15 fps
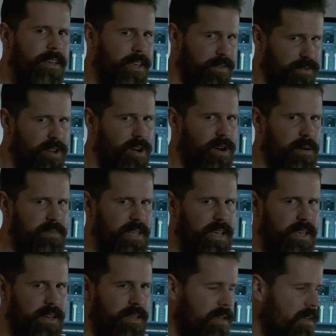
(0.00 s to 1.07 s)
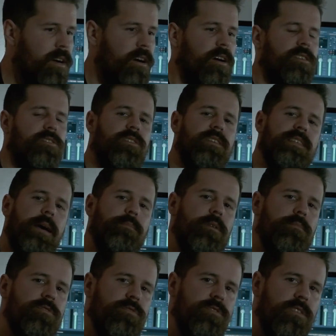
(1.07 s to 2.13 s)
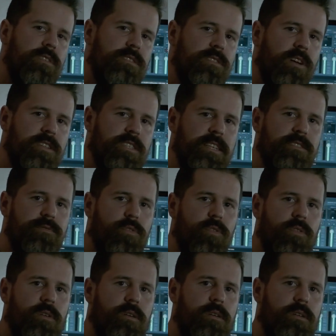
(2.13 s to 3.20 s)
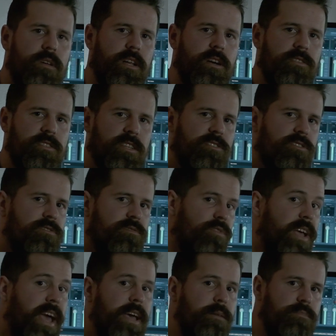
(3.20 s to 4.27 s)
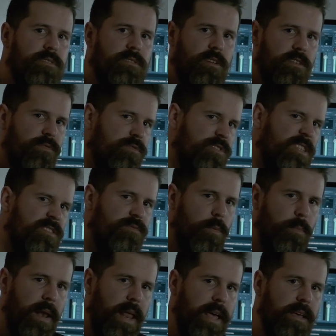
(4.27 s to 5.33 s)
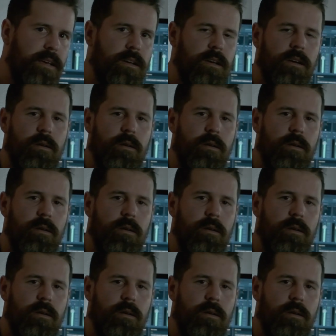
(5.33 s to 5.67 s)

if you know what I'm saying. So this laptop is also, it's not just for, just for games, not for just for playing.